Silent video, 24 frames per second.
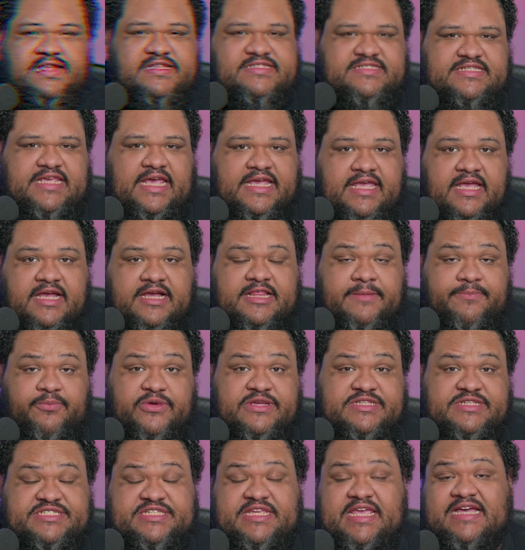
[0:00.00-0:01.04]
second clip,
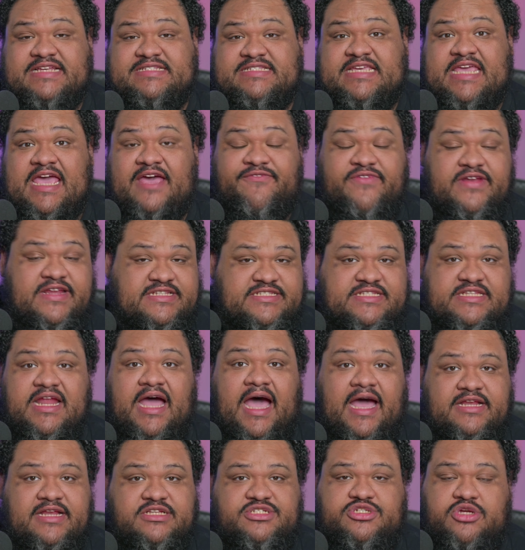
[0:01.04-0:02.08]
we see as Kevin is
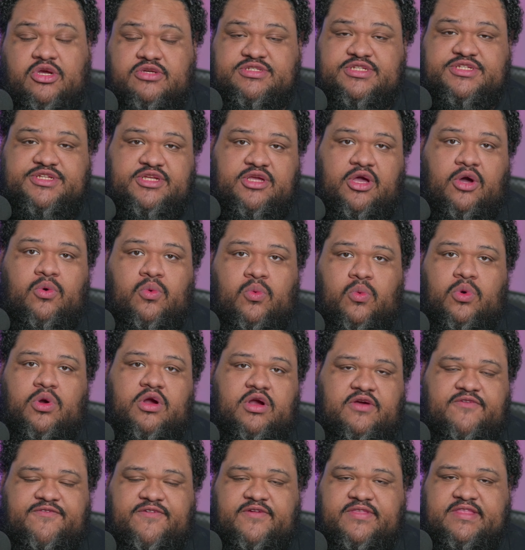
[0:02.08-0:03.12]
not chosen to go
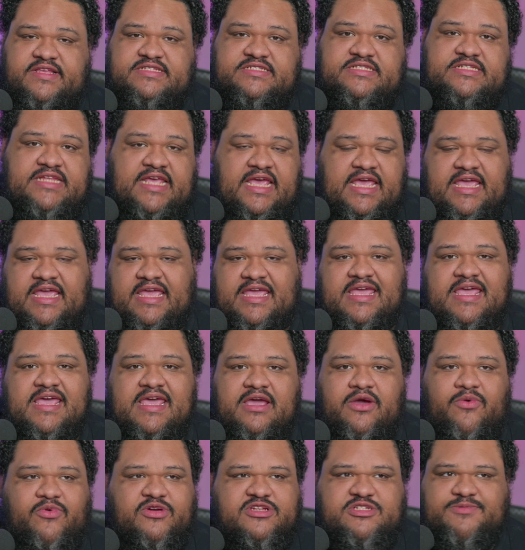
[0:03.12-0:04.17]
work for this day,
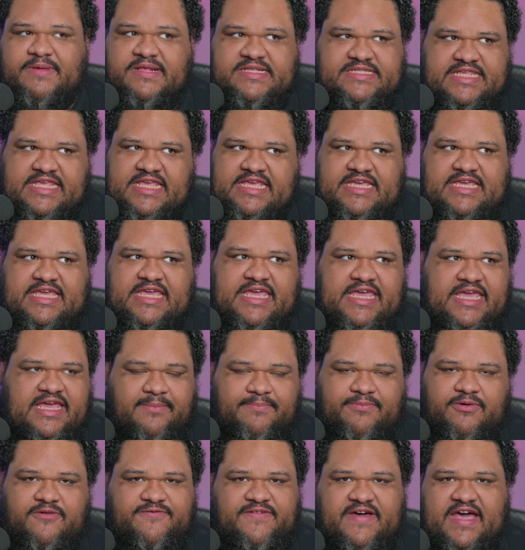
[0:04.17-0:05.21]
which means that he
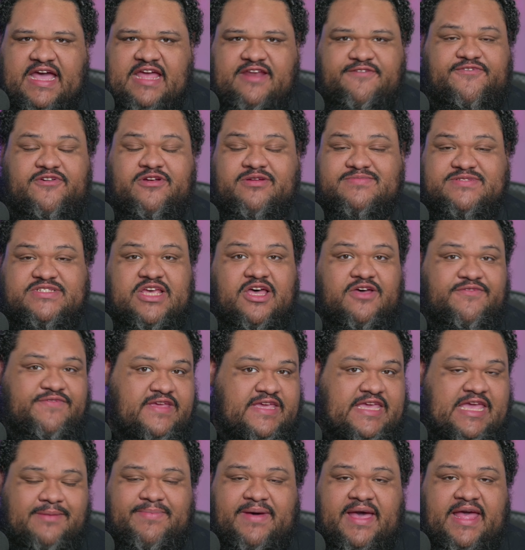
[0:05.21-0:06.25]
can't provide for himself, he
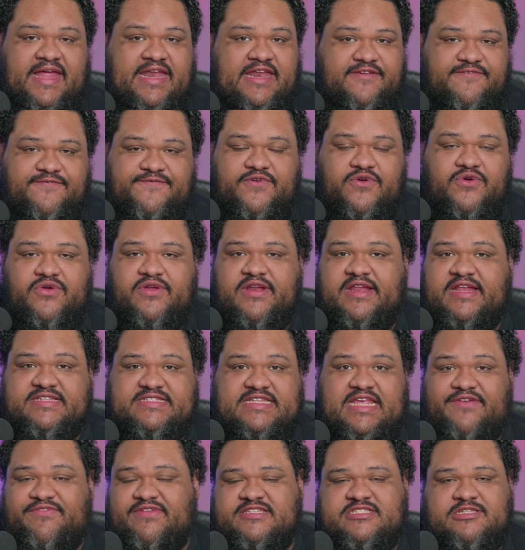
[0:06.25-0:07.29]
can't buy any food, he
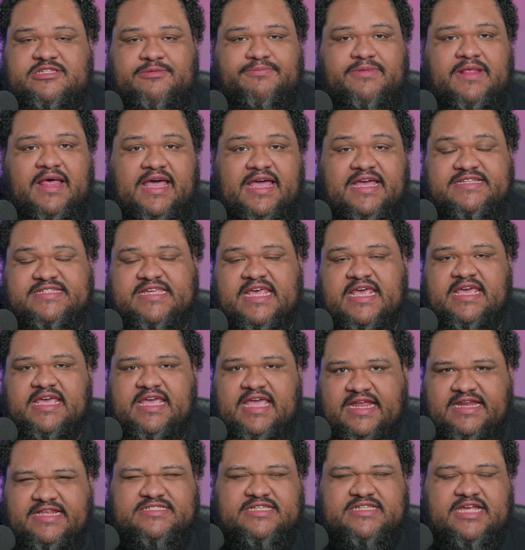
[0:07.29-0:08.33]
doesn't have any supplies,
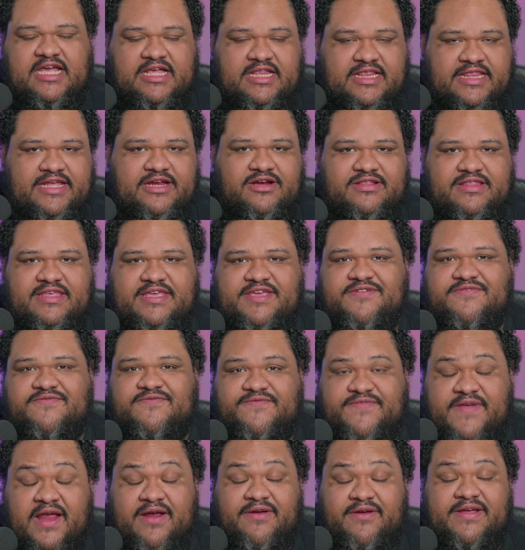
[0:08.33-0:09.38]
and he's clearly
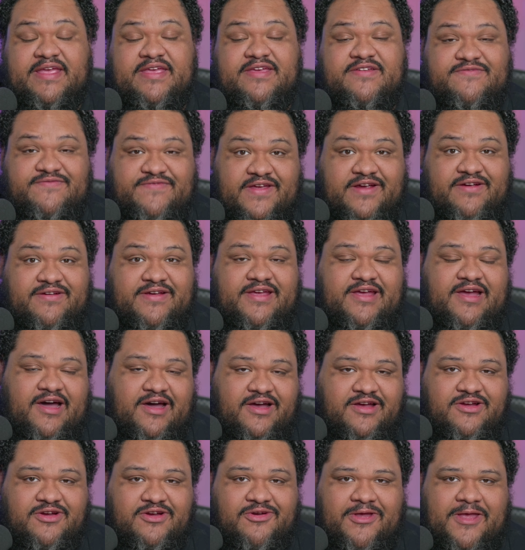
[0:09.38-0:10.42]
very, very
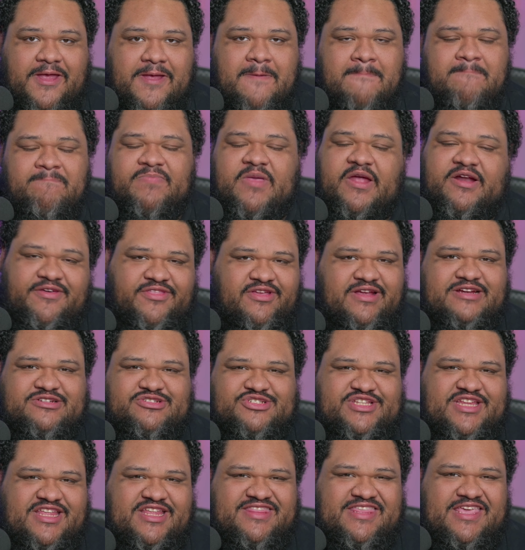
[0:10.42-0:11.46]
hungry. Another
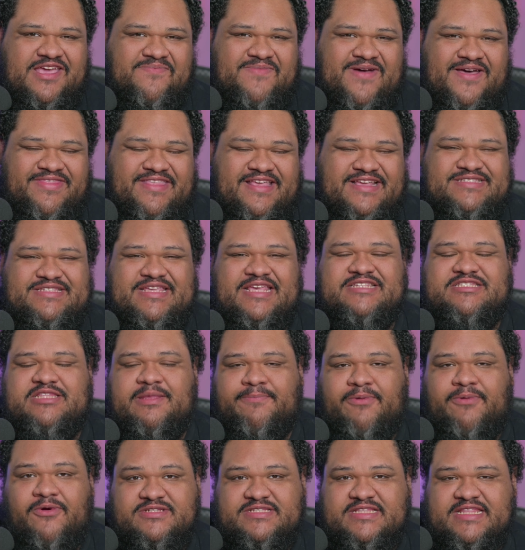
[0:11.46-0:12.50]
interesting thing about this is the
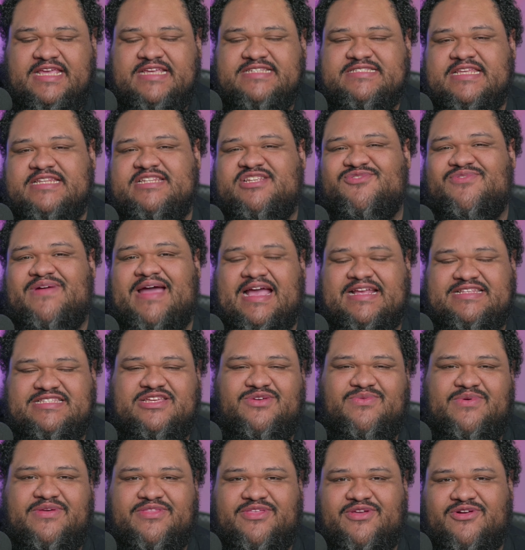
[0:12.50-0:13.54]
person that he's
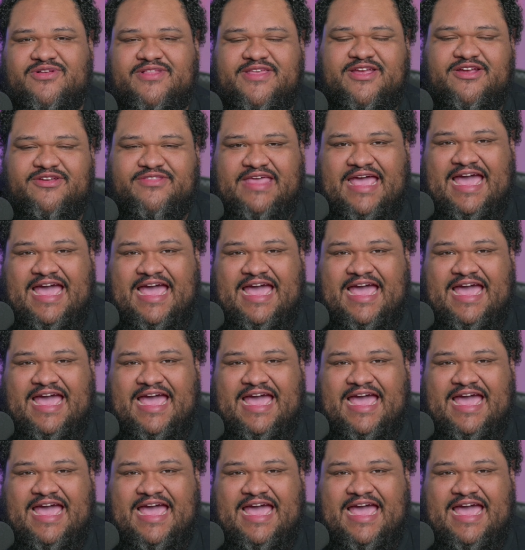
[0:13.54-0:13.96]
interacting with earlier, the